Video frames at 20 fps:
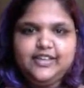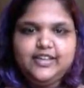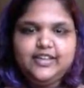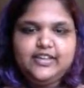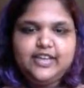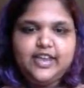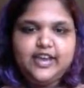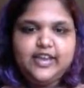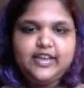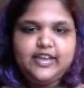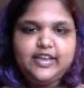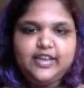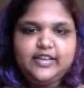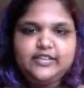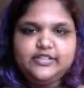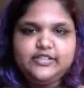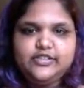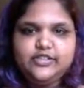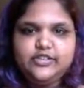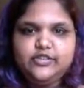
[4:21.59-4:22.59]
getting
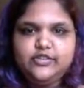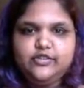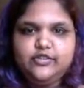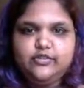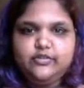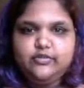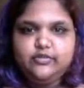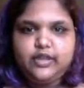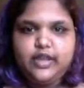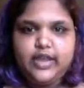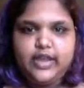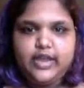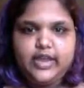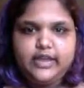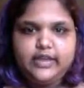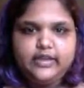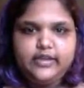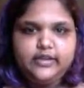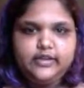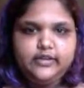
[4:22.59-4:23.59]
into,
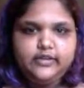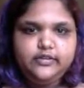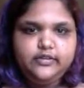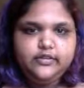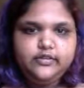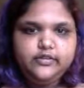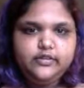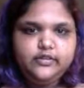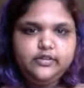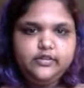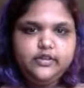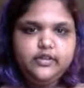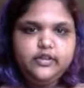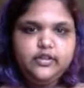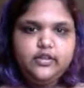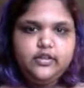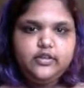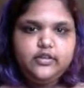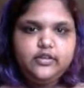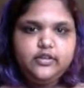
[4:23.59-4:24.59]
like,
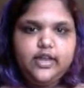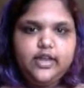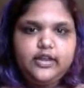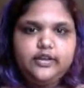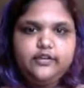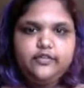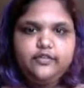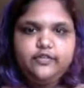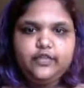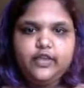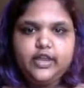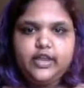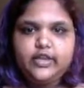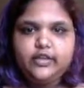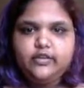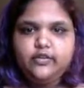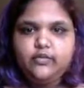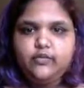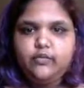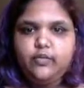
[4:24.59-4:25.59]
kind of
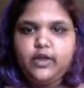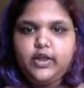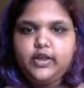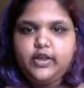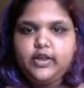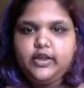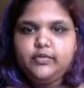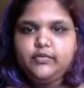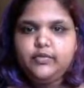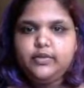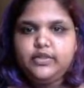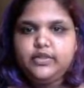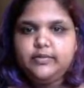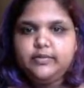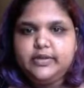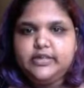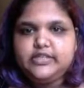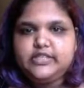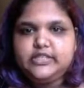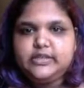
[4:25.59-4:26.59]
like what it really
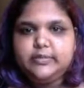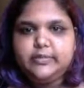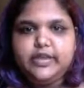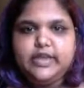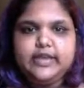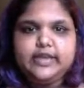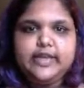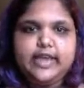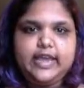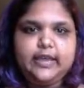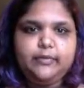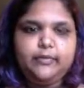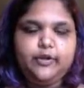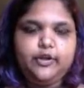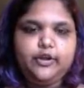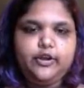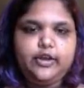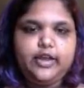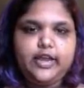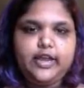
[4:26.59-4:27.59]
means to be a
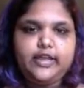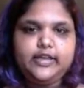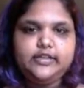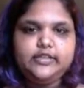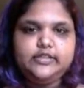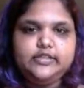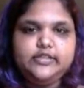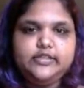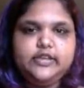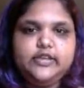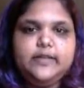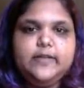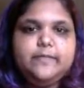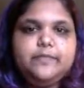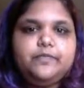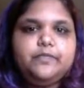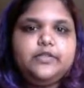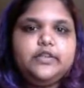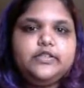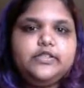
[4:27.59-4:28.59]
gamer. And
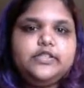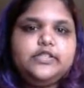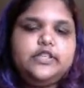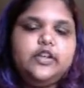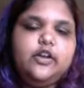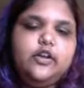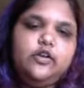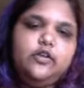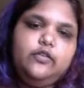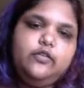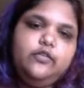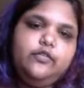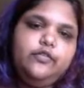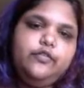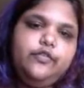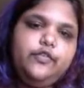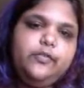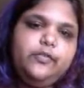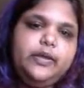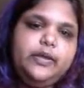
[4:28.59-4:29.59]
so
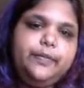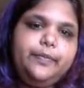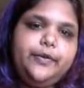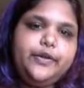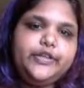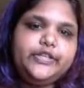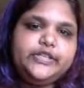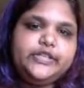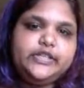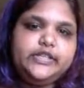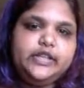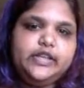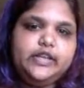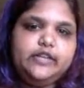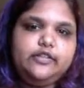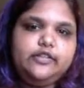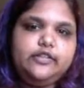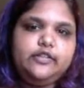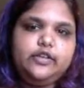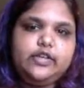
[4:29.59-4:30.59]
for me
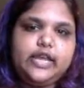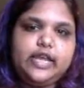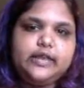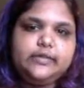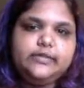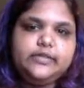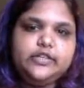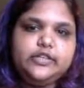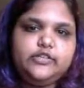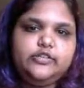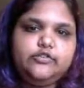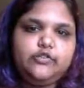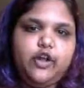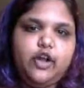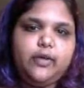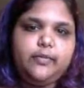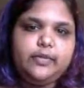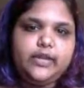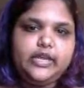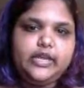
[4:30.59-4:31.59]
personally, the games that
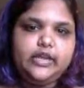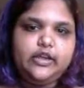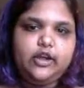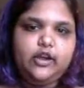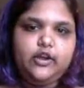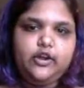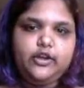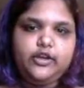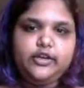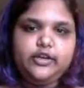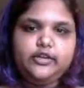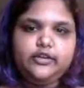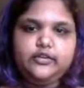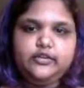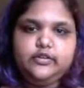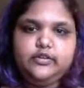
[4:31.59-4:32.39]
draw me aren't